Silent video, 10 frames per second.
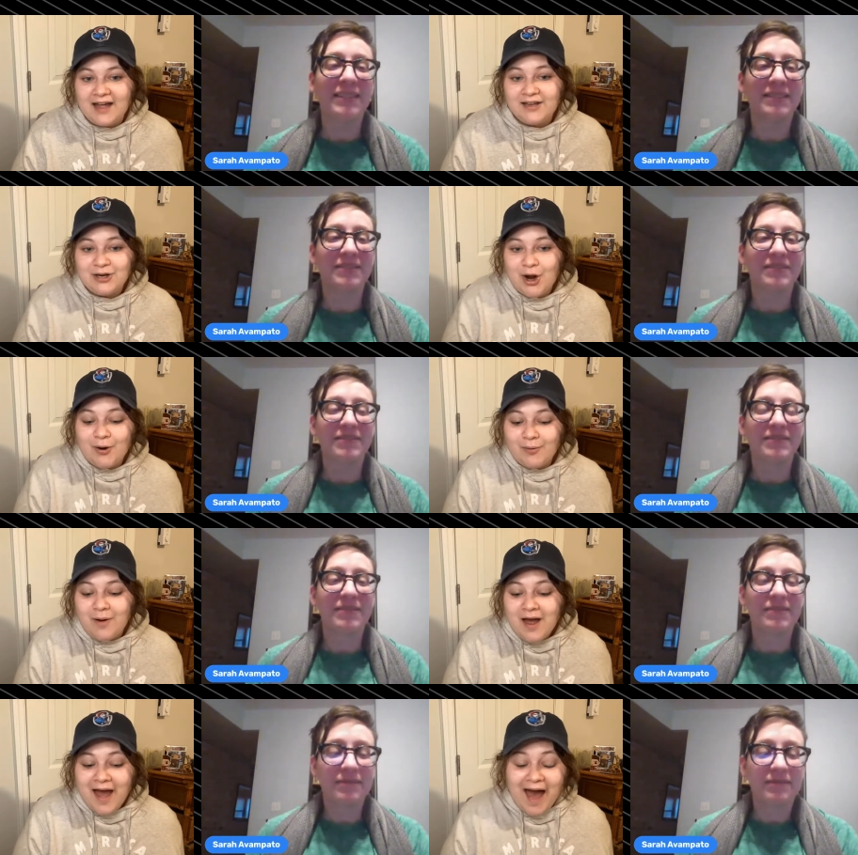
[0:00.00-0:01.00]
Speaker 1: You know,
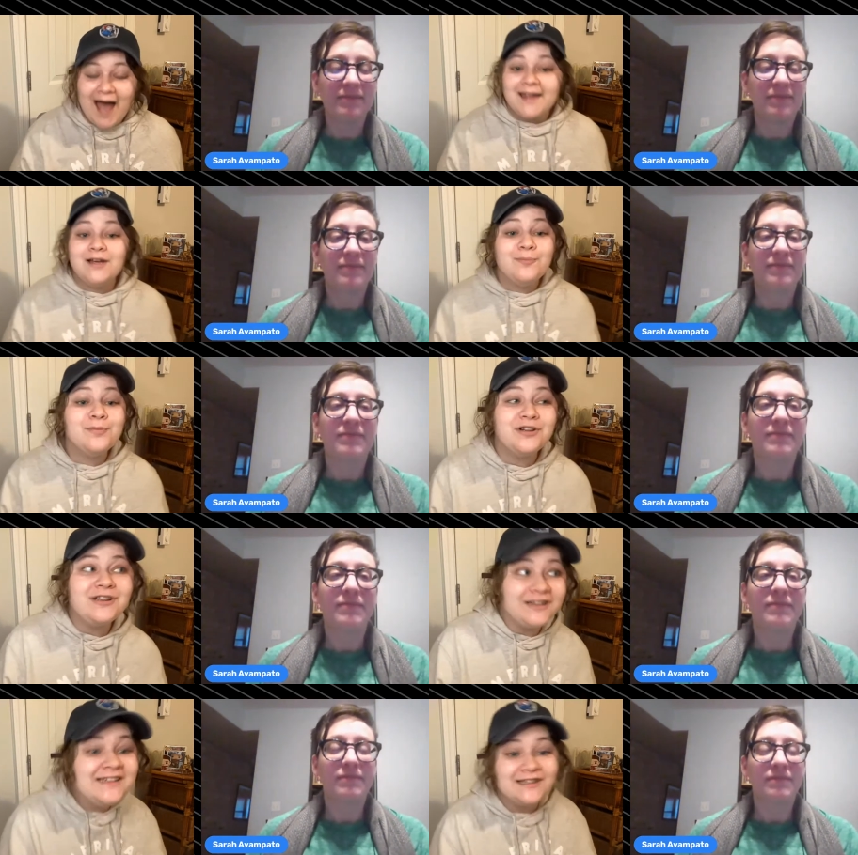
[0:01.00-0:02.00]
I
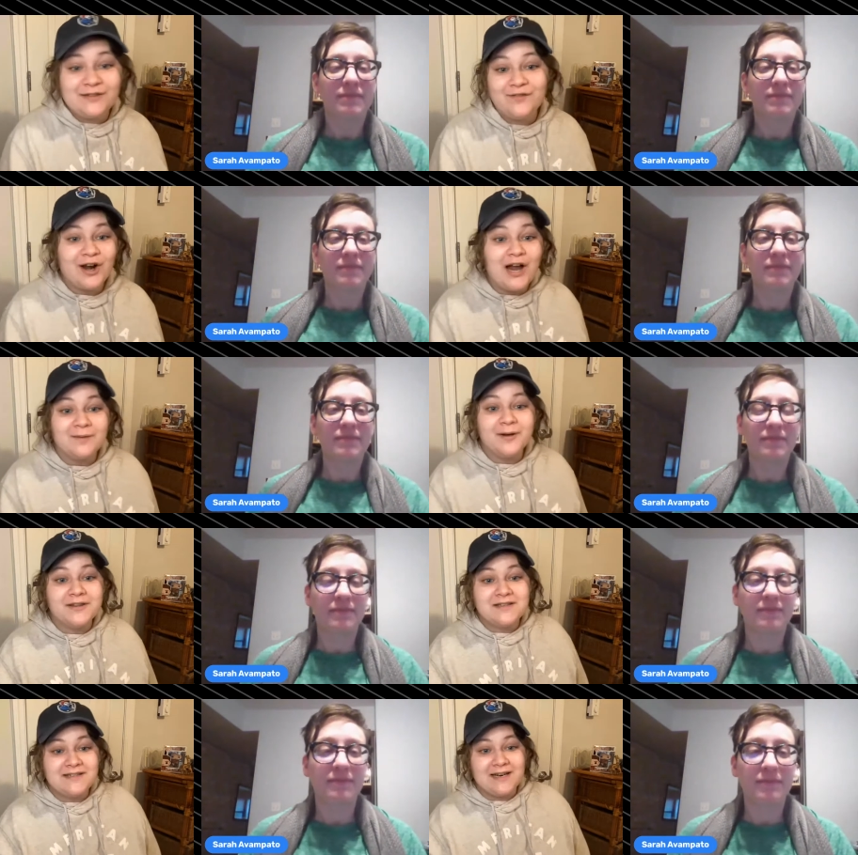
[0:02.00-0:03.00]
completely forgot about the
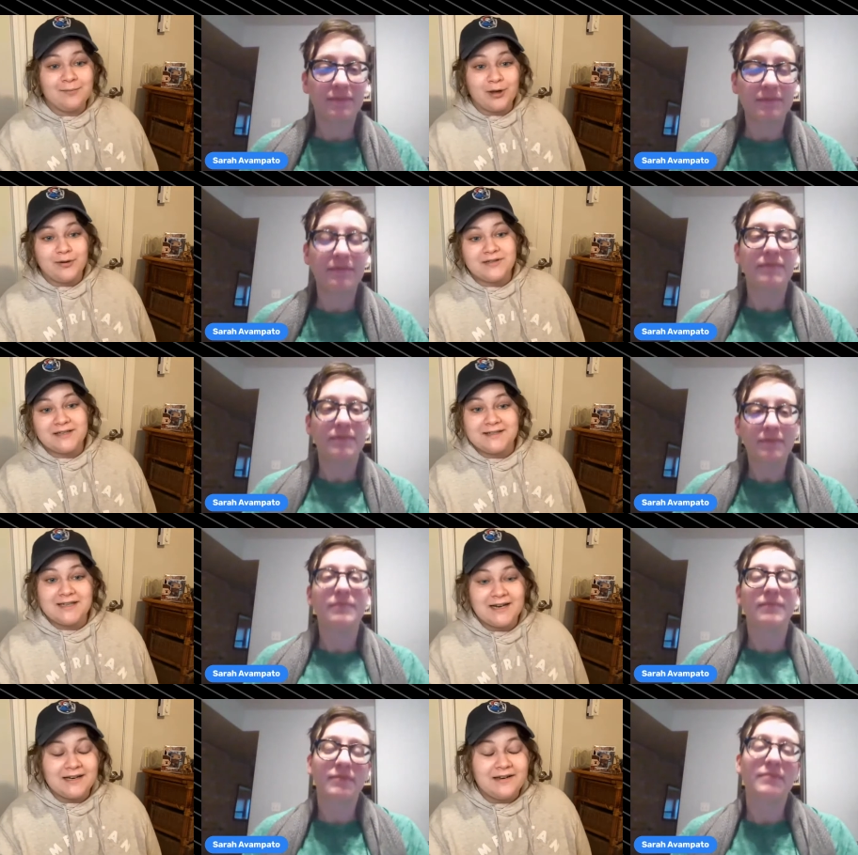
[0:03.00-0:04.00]
Stamkos
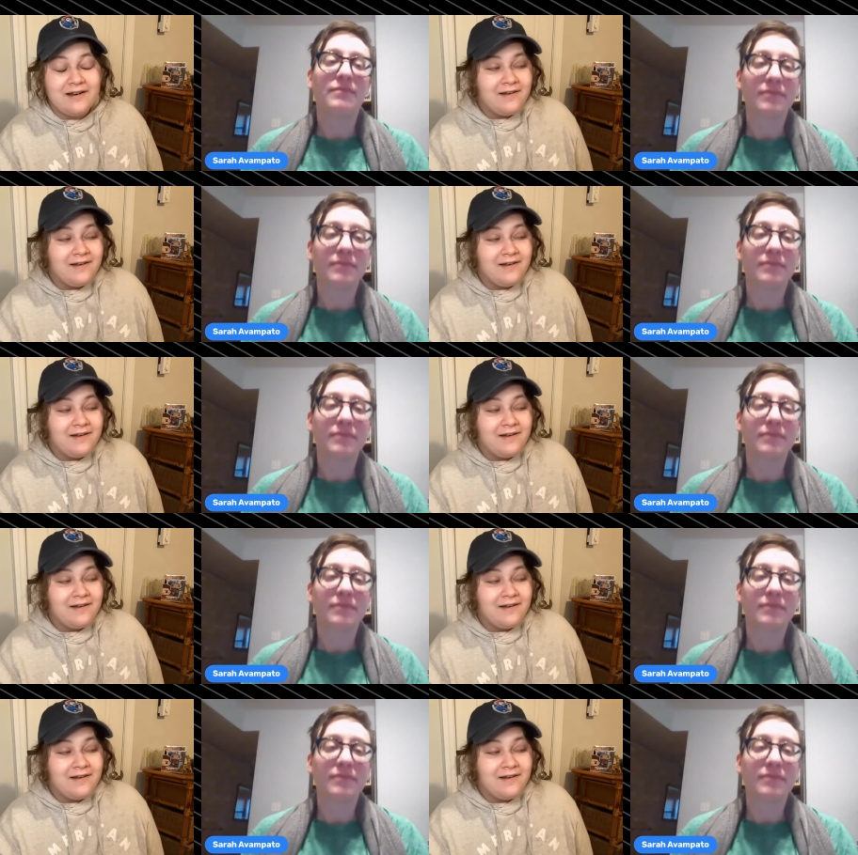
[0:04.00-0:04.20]
incident.